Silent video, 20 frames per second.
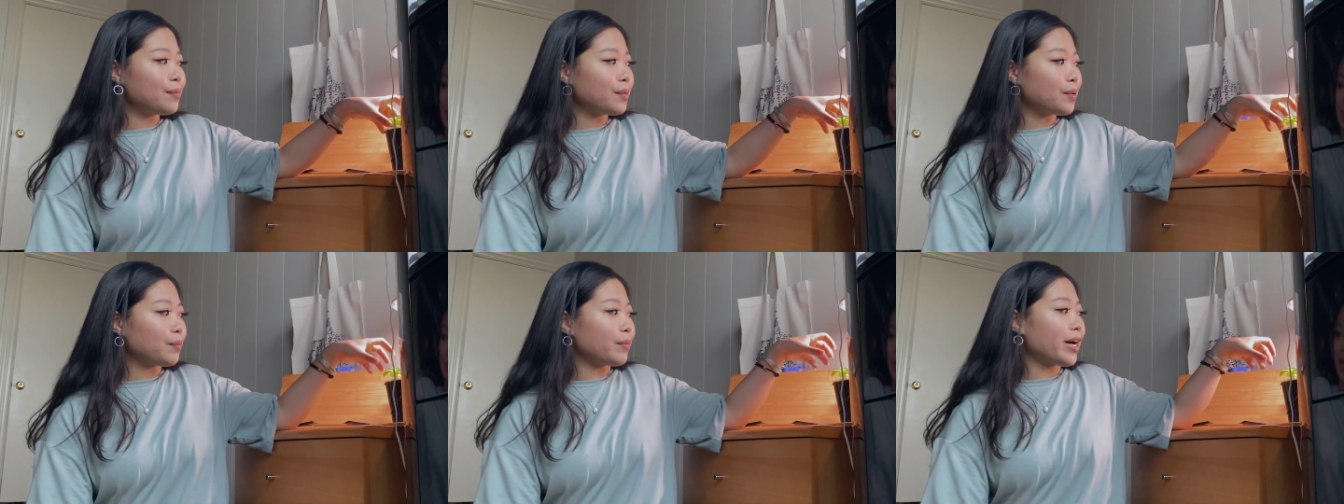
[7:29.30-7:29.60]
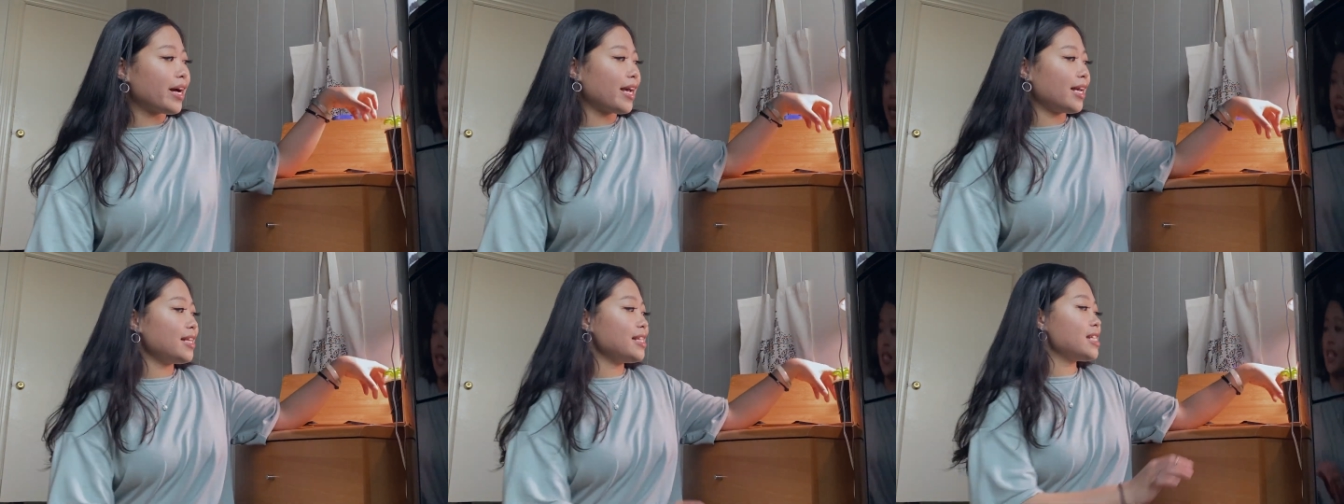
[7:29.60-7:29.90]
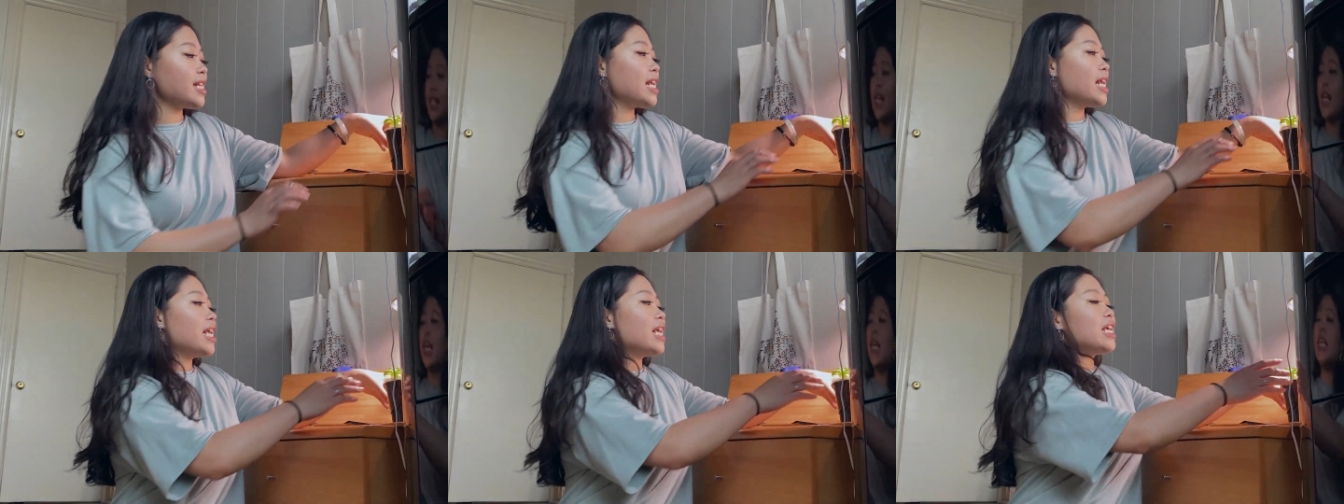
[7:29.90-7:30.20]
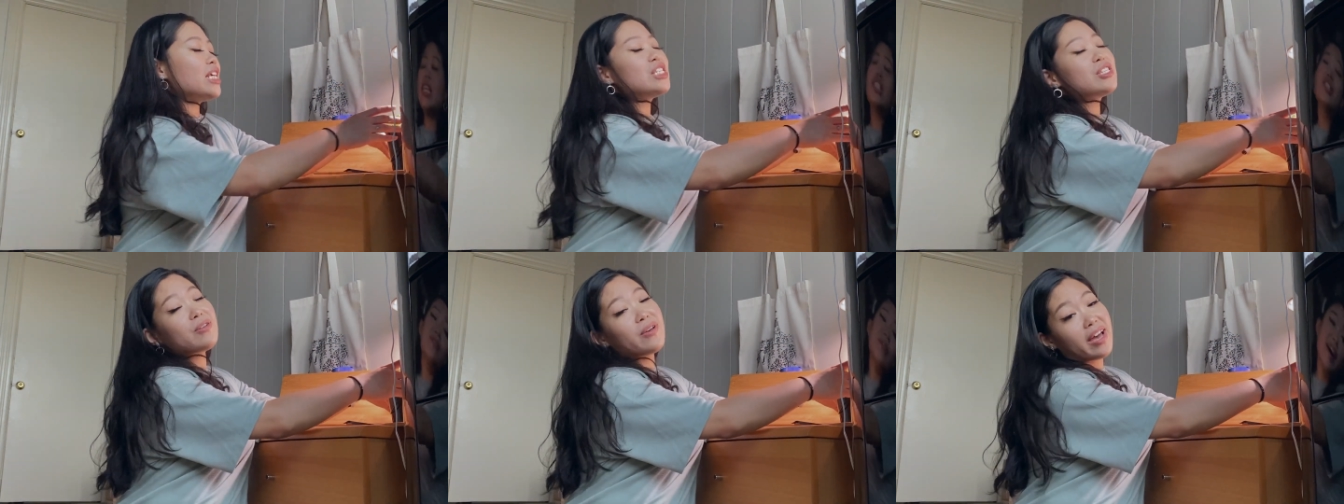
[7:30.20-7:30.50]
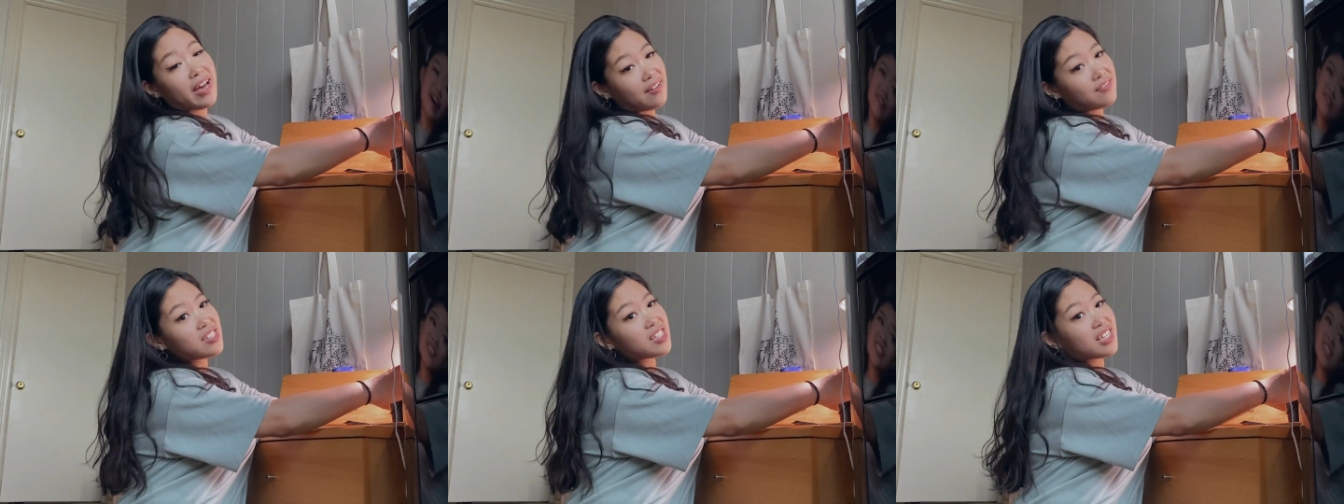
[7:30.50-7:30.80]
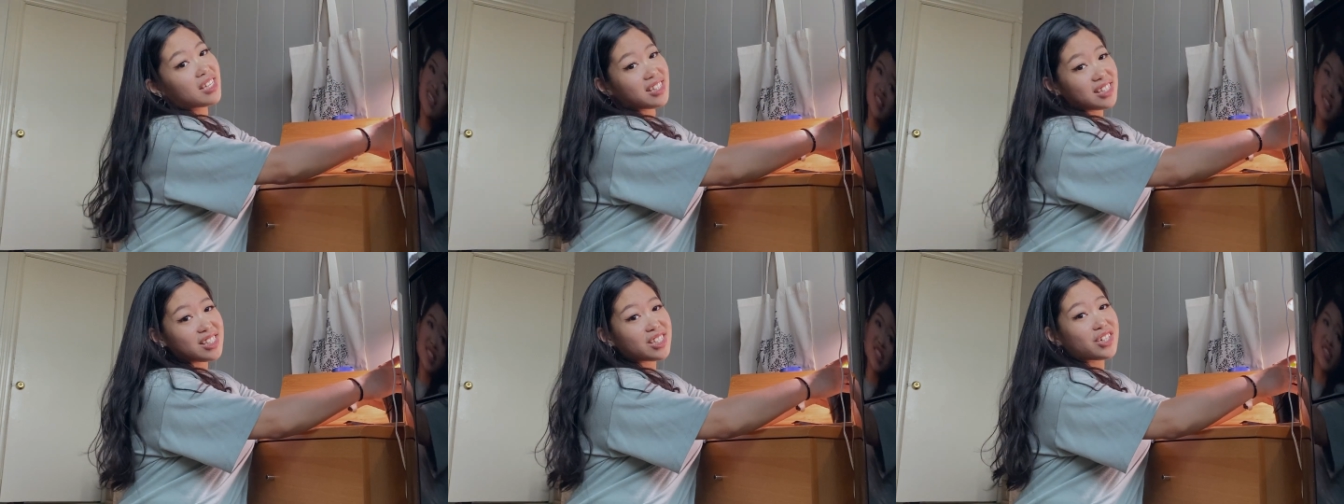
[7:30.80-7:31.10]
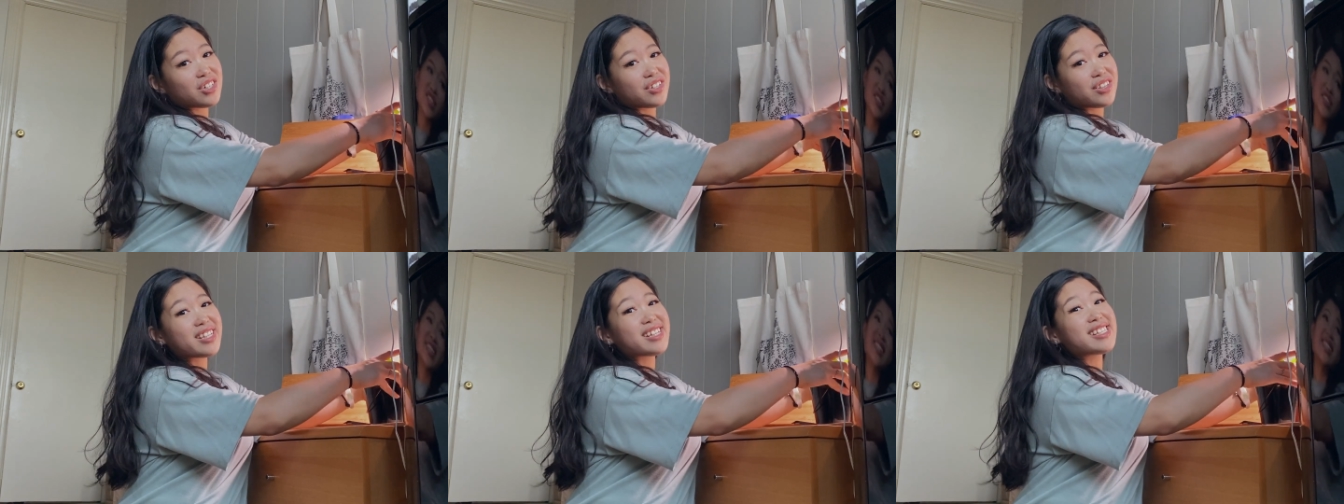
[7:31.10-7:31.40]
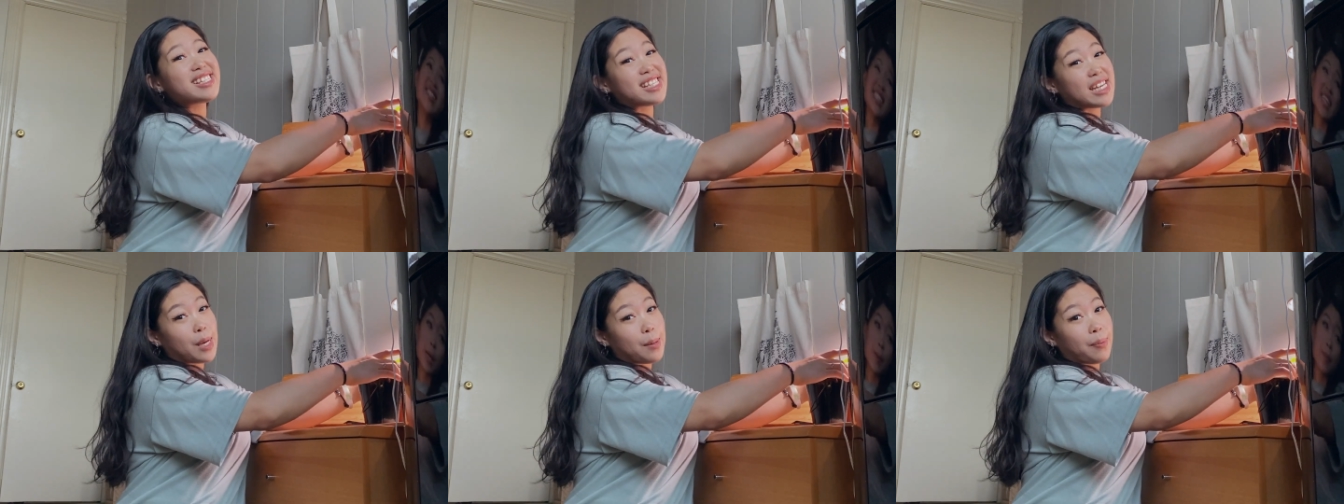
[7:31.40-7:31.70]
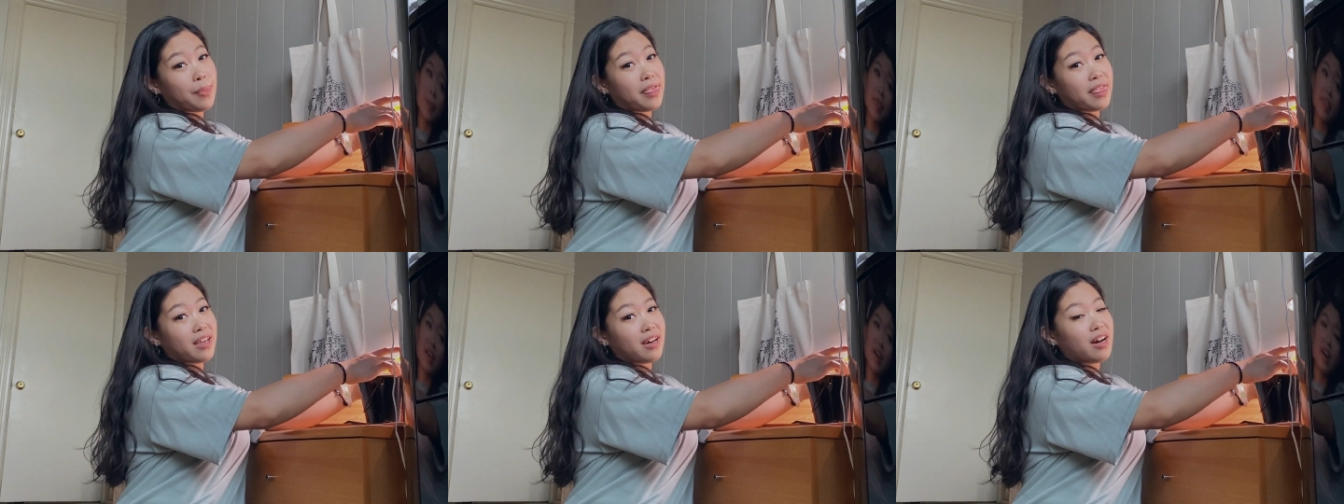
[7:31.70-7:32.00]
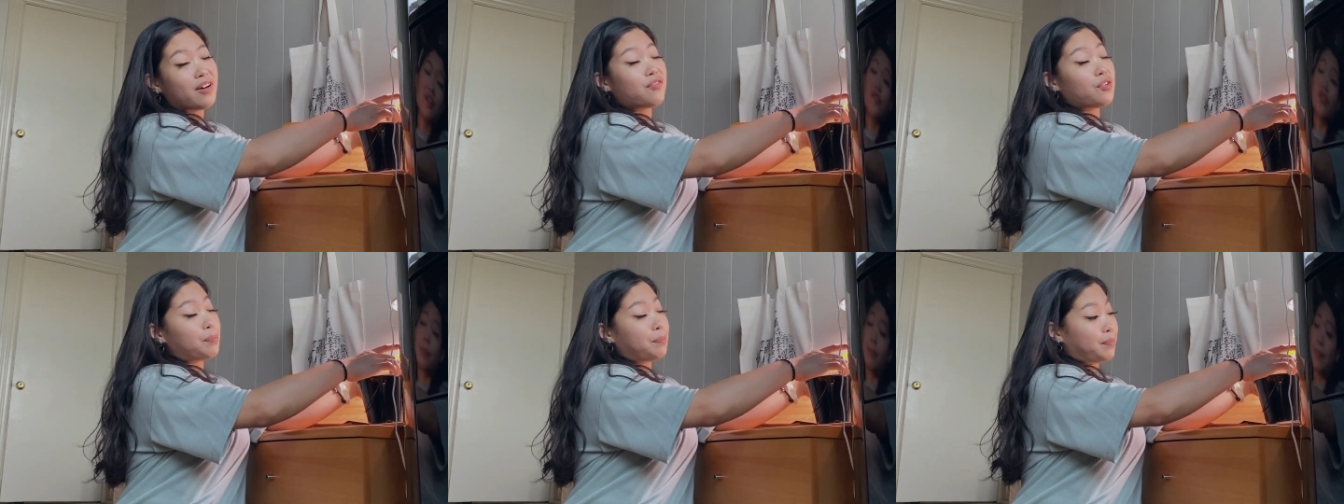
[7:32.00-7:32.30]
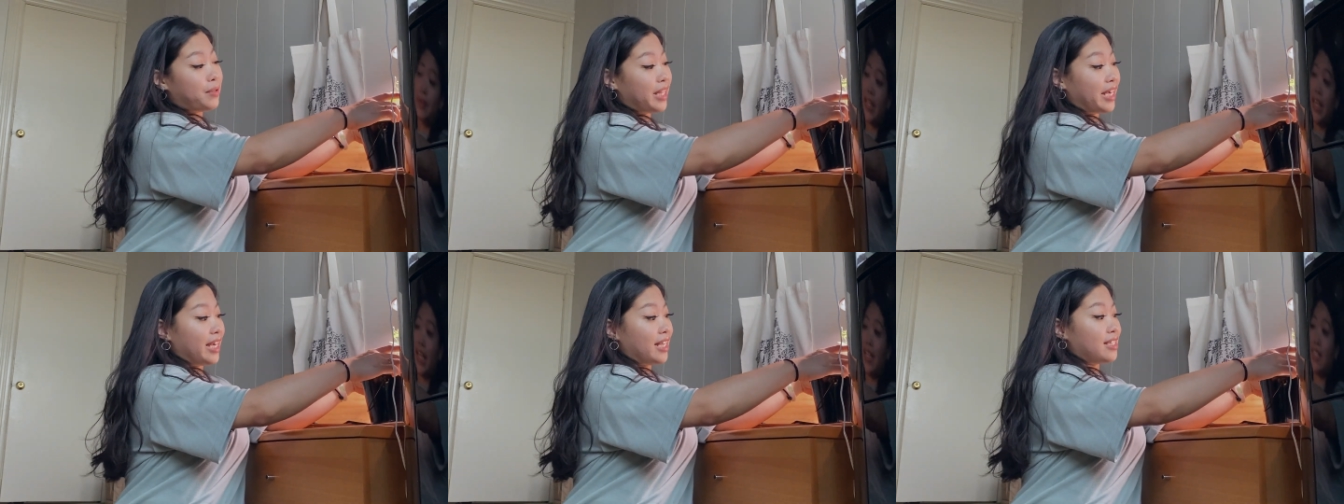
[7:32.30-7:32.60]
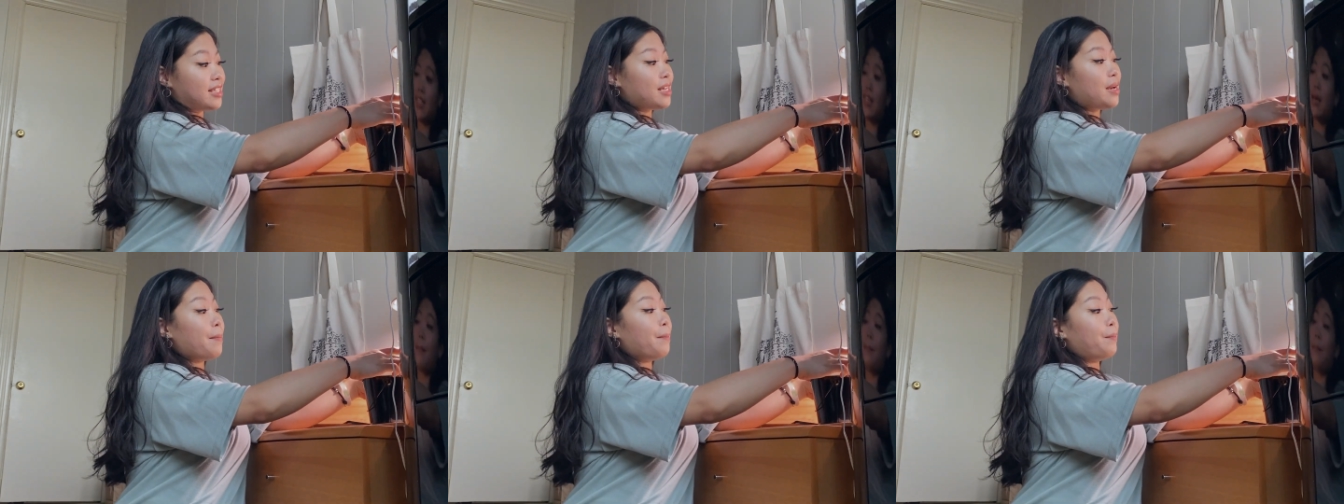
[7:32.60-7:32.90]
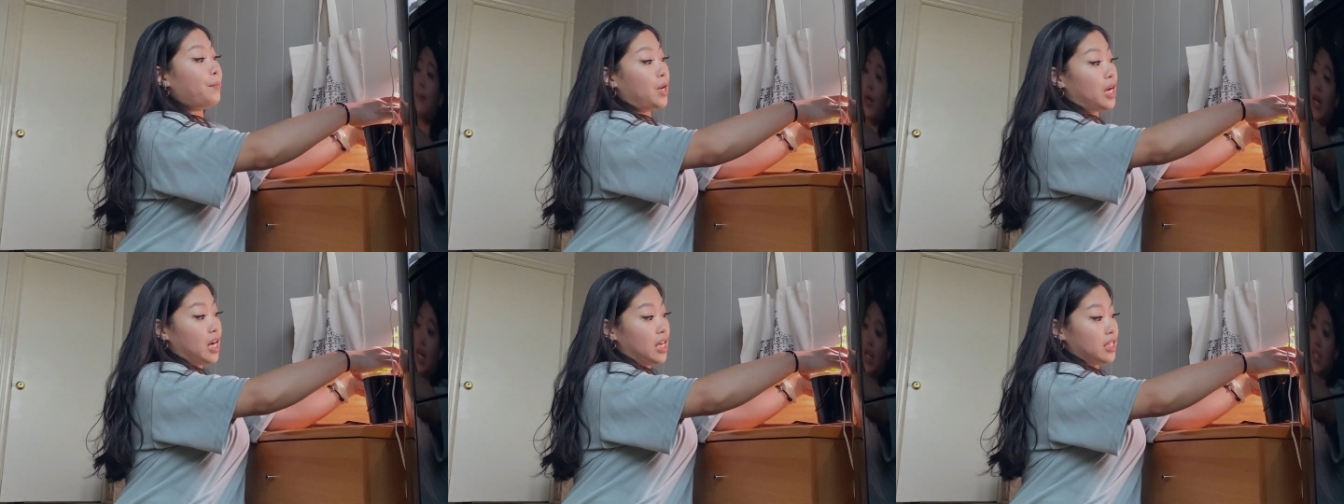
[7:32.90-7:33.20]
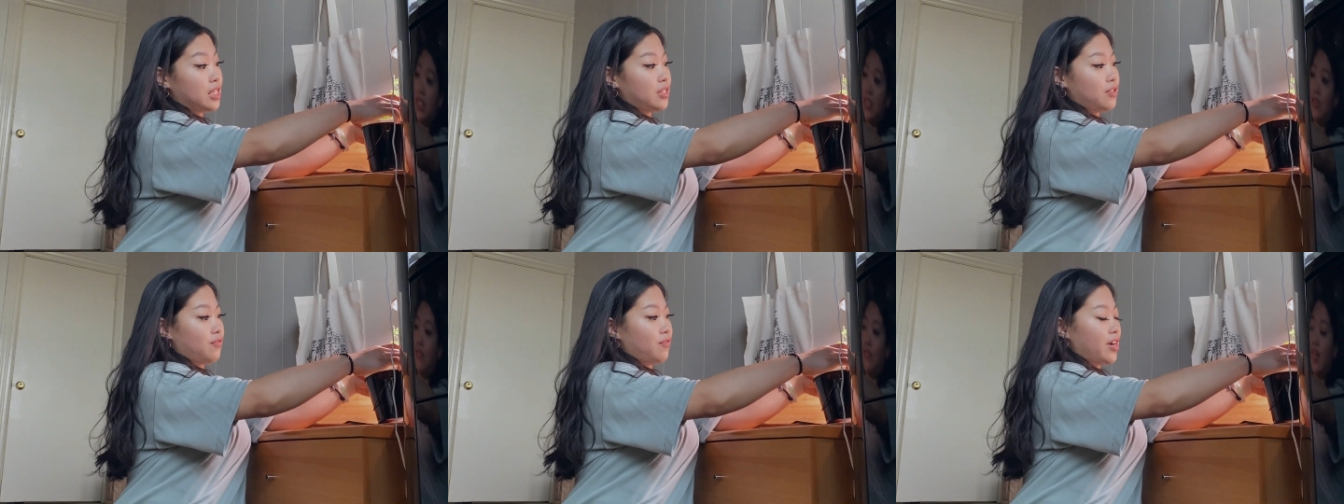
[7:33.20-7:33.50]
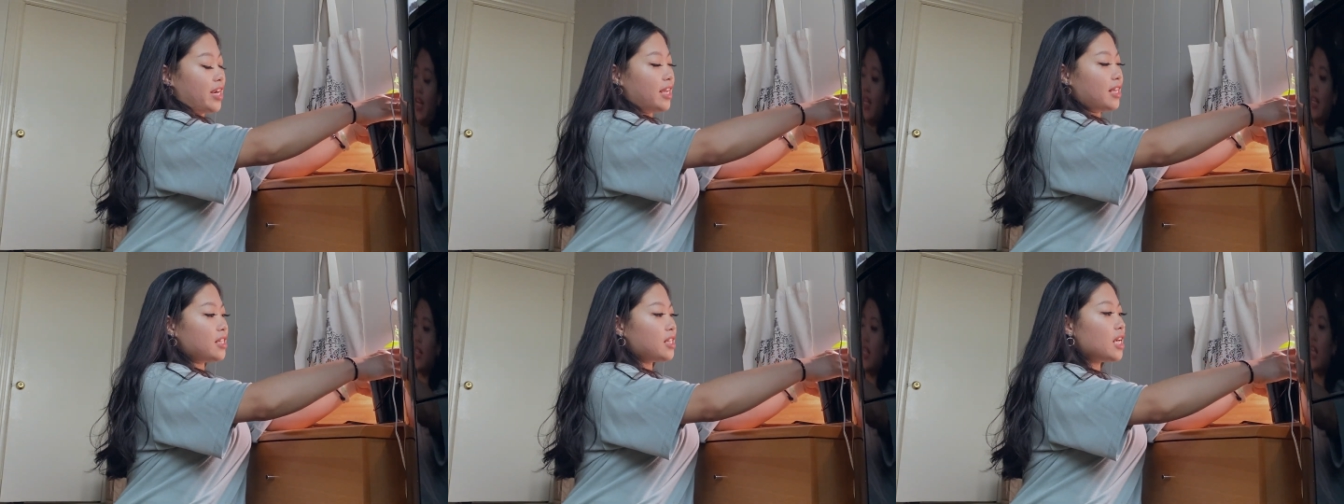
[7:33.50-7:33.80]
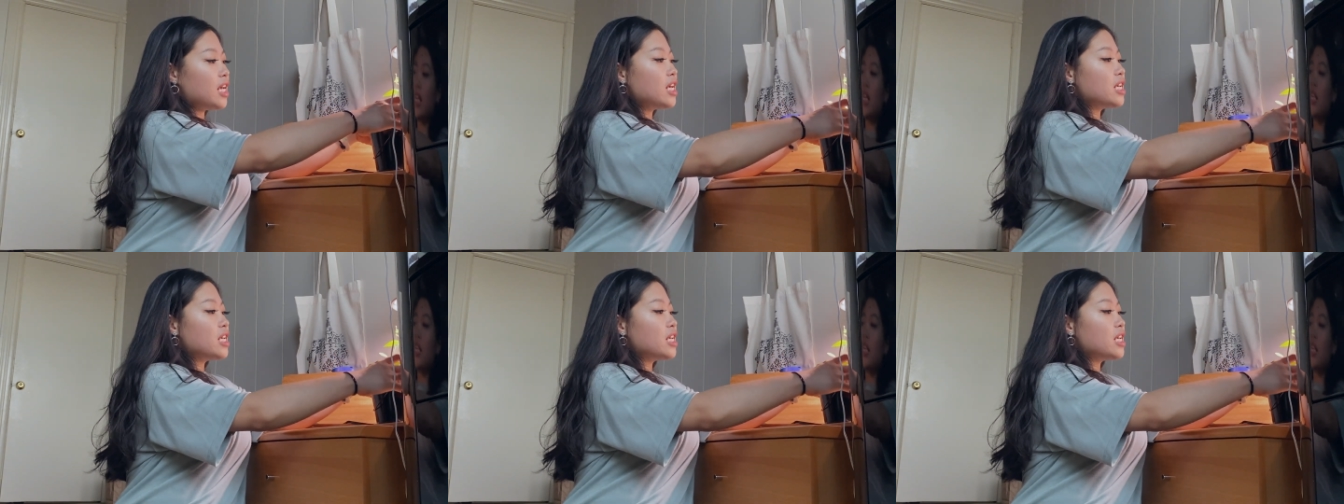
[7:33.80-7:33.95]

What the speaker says: in mind is you have to consider the depth of a plant pot, right?